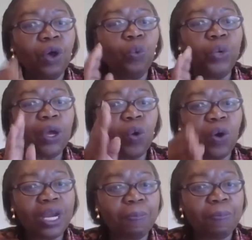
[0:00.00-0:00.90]
we
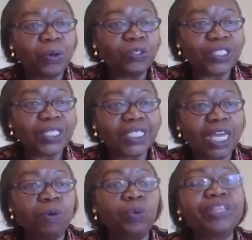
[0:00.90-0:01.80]
all approach the
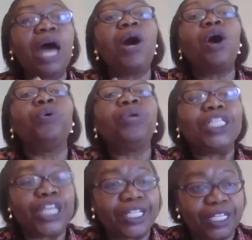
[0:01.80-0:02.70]
table with our own
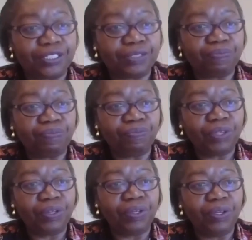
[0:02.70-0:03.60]
agendas. Yeah.